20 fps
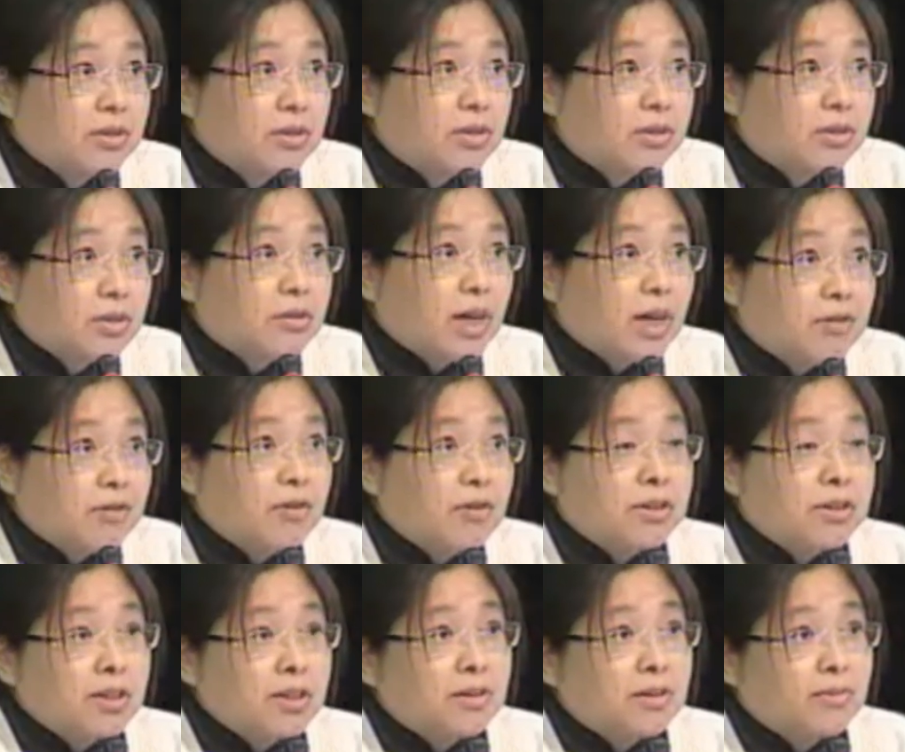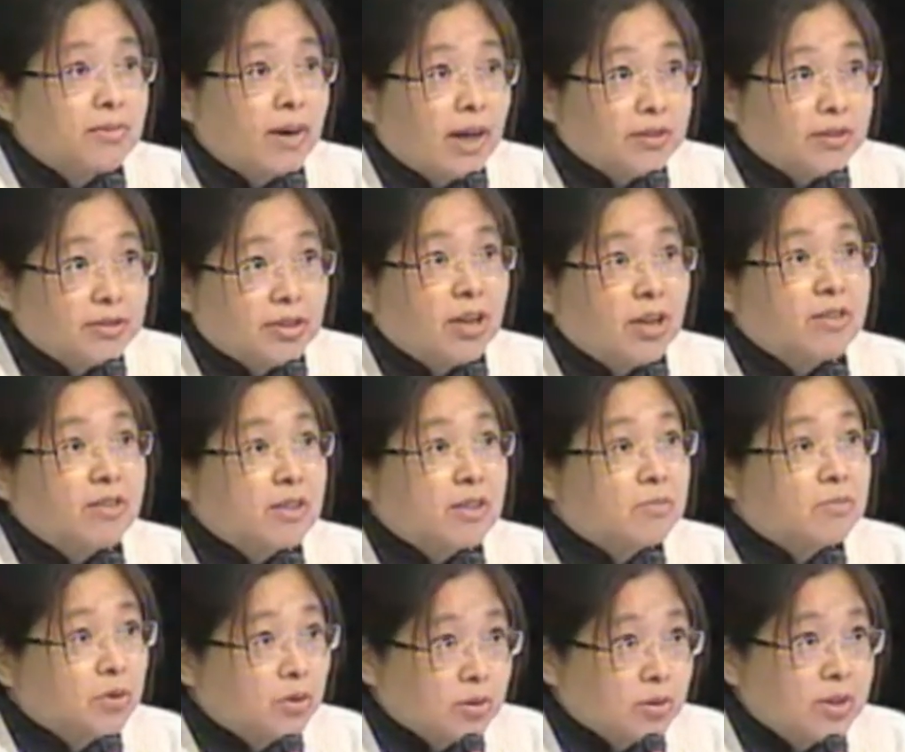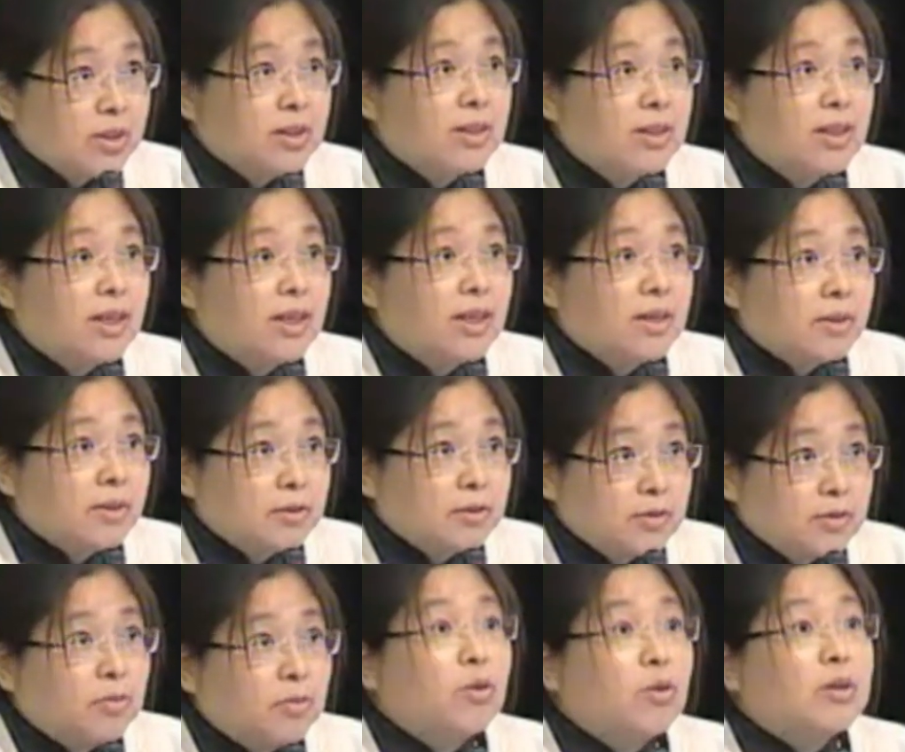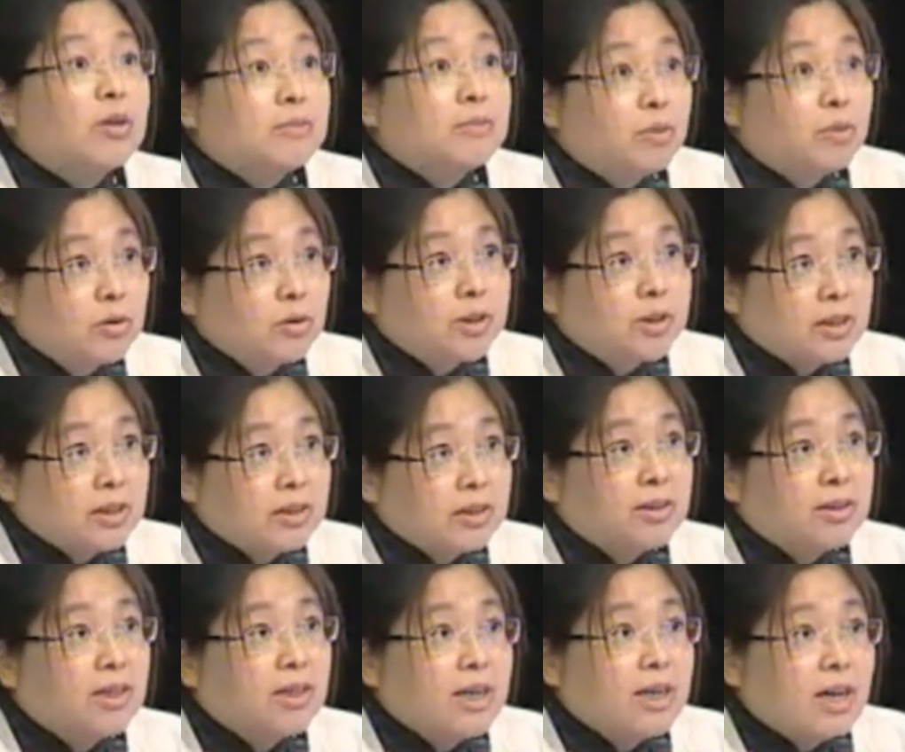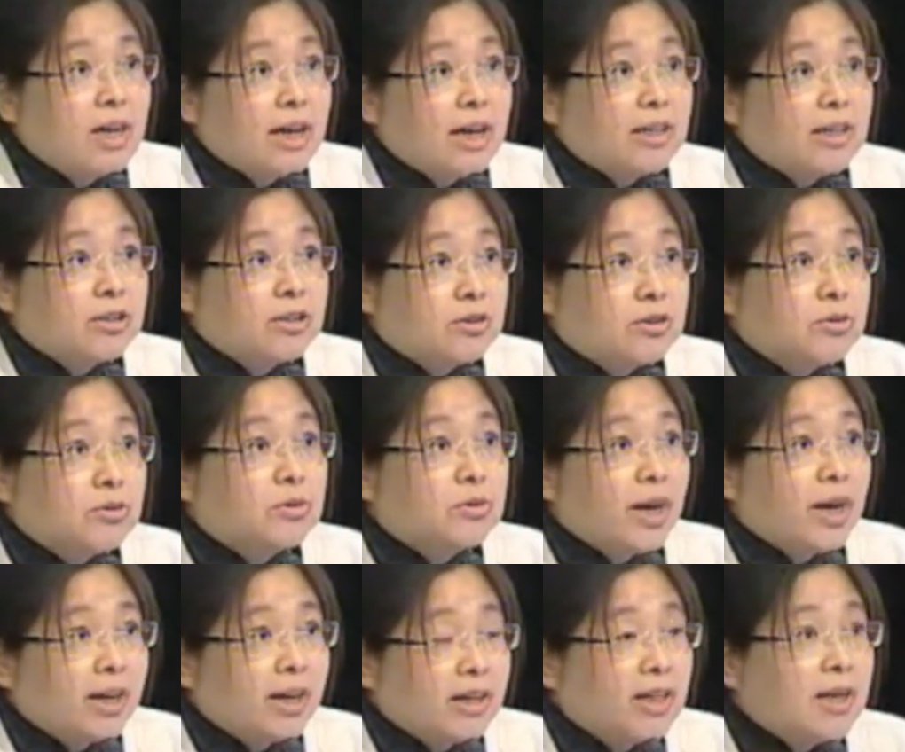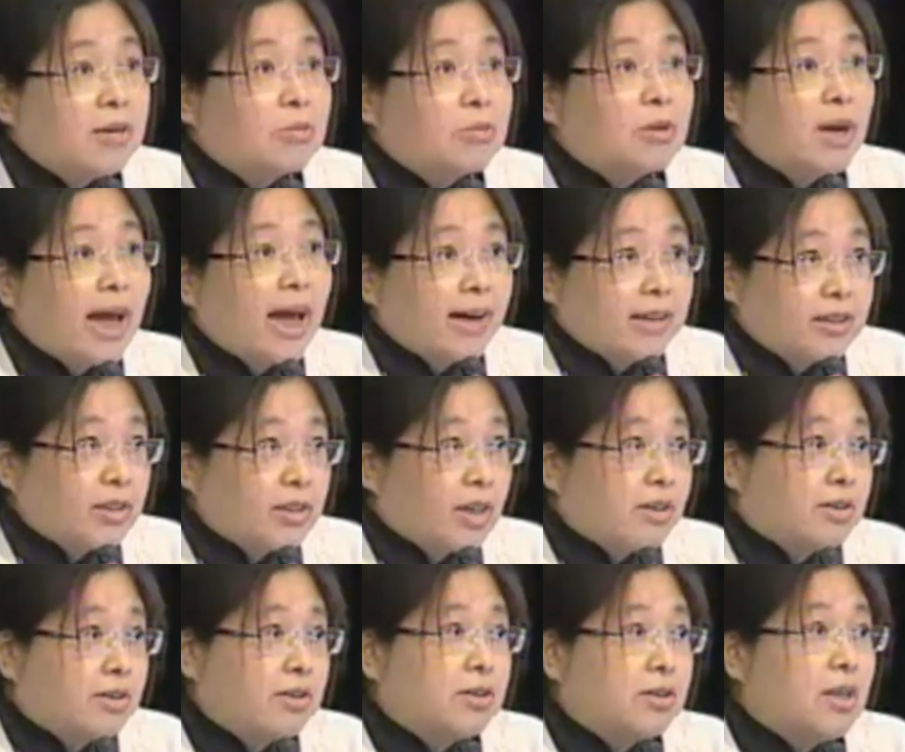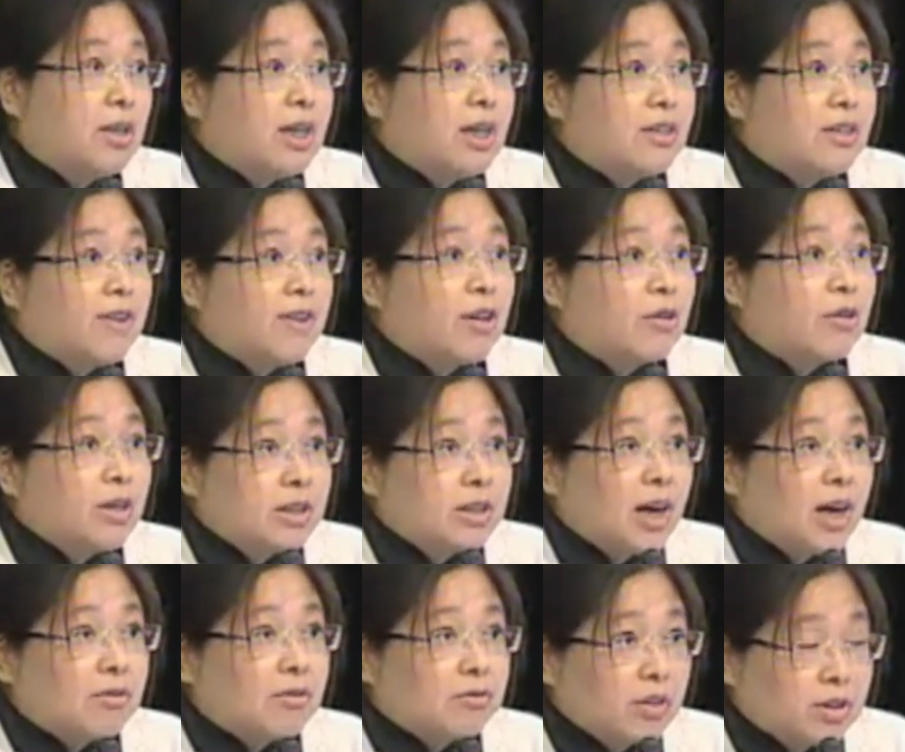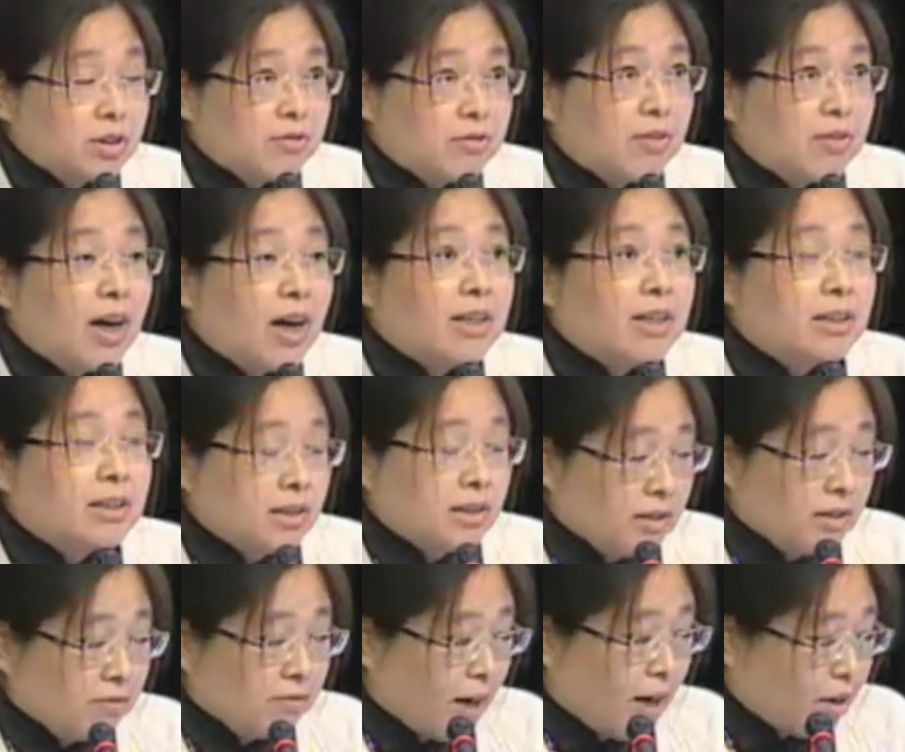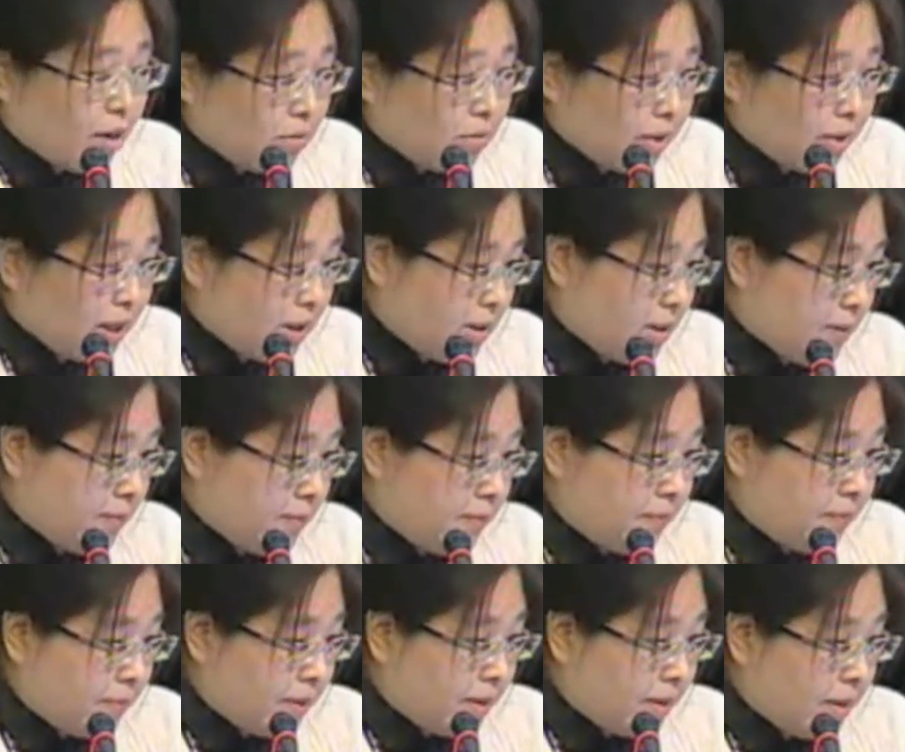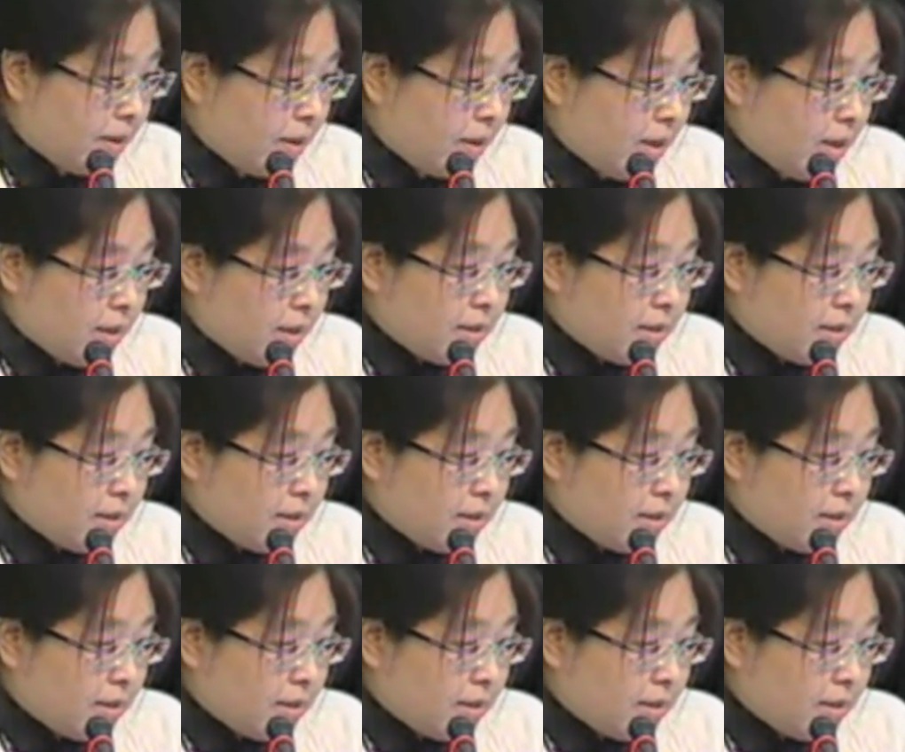So diversity by itself is important, but of small importance is to enable access in very diversified environment. The